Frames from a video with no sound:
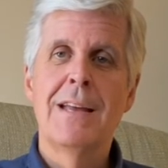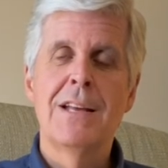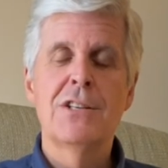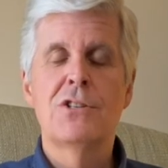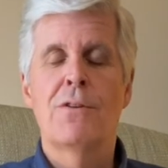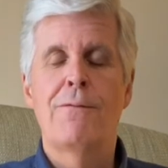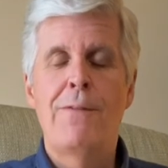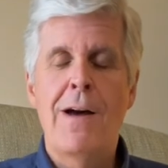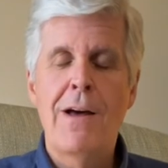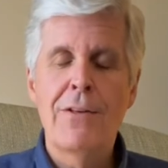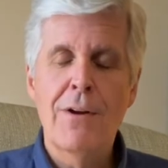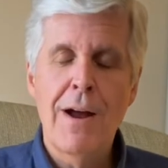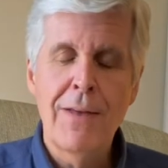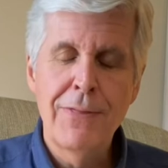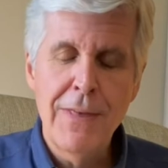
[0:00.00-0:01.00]
And so,
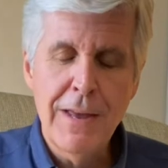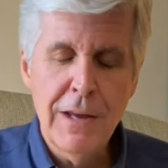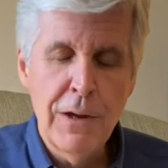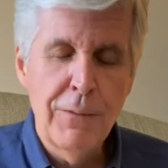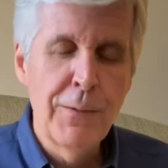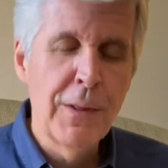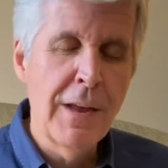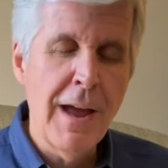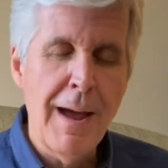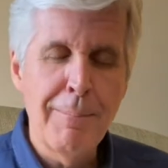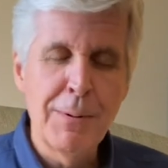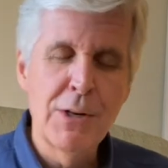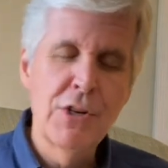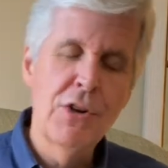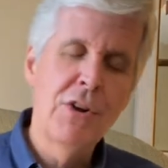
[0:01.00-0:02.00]
Father, I thank you for the
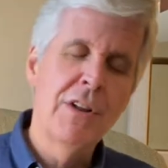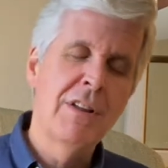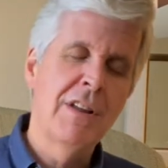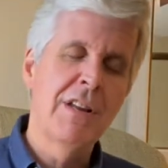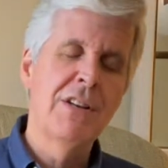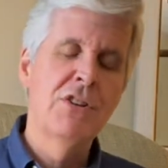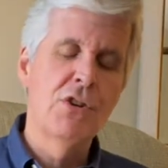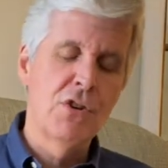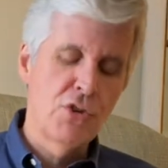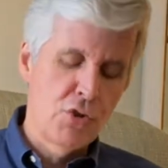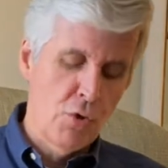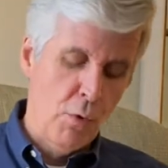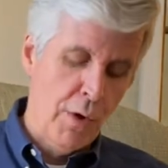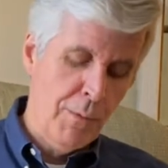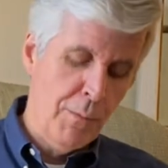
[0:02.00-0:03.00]
opportunity to
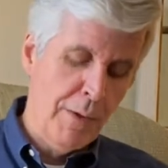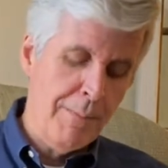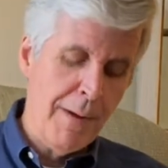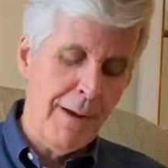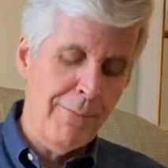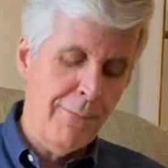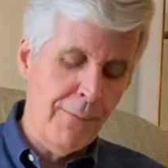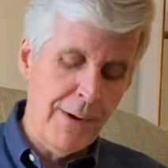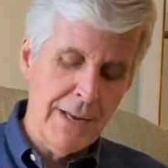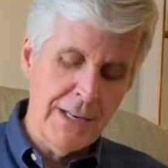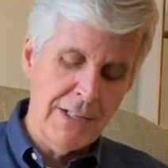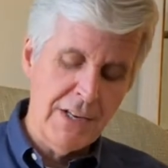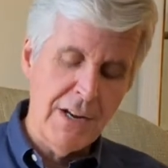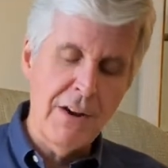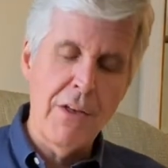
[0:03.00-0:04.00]
join with my
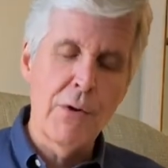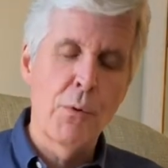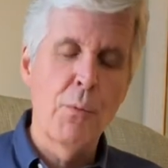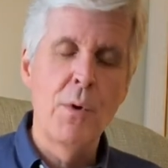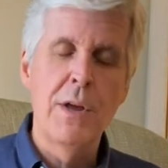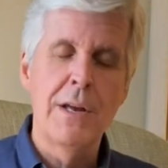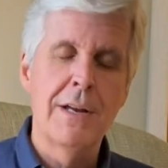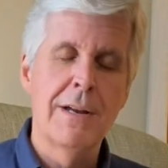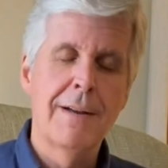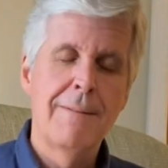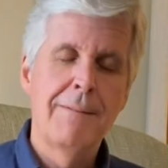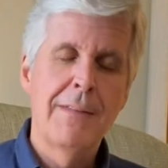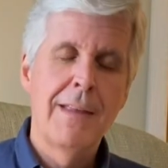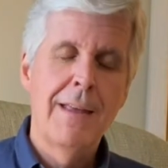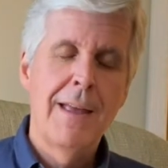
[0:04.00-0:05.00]
friends another week.
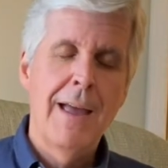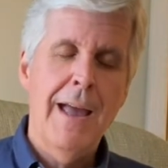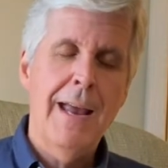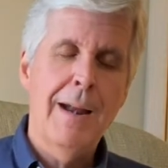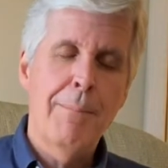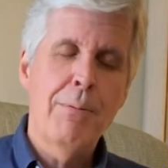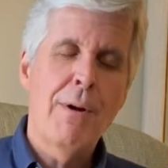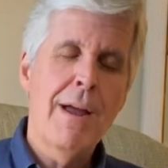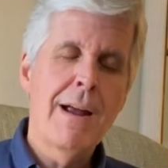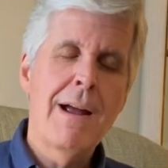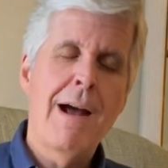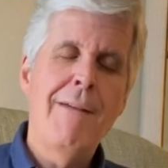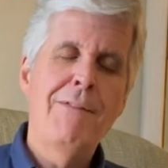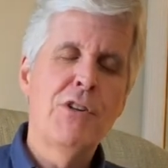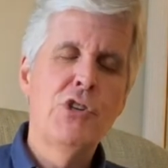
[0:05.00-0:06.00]
And I pray,
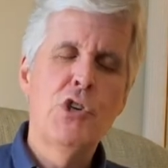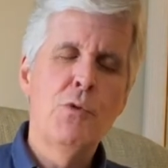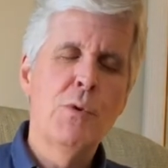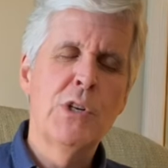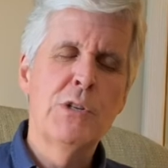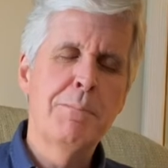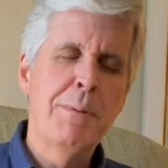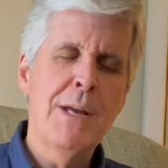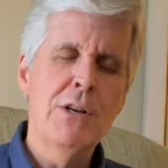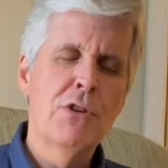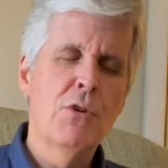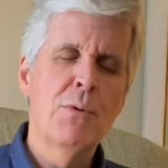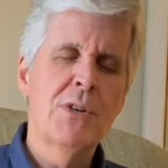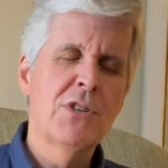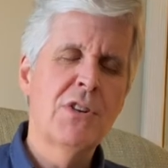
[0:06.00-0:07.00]
God, that you would speak
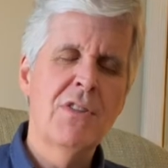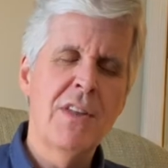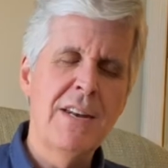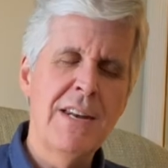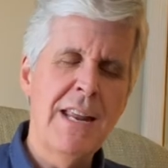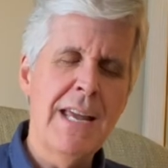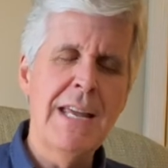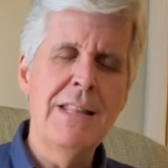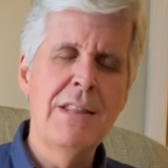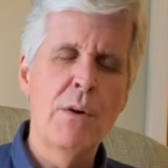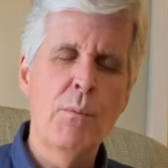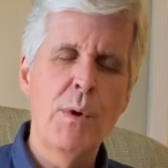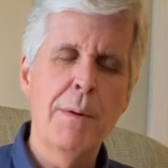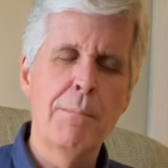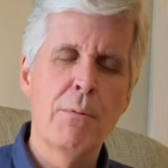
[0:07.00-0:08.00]
to us to the need
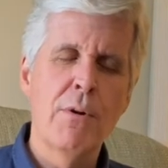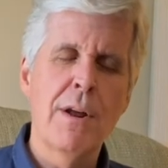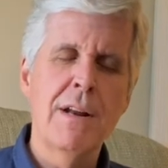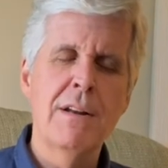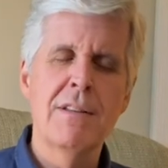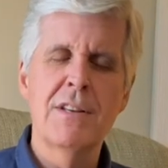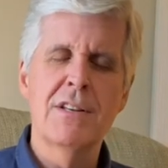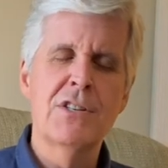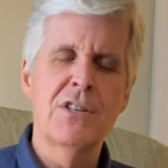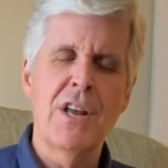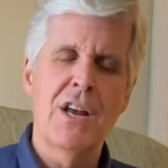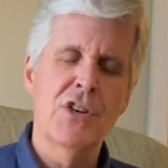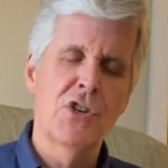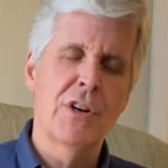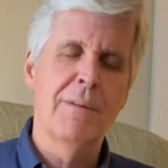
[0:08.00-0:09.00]
that we bring to this
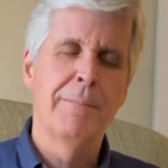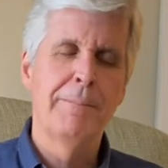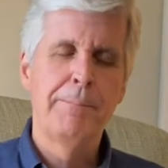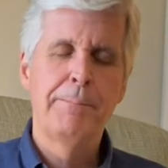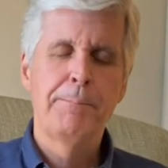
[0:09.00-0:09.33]
session.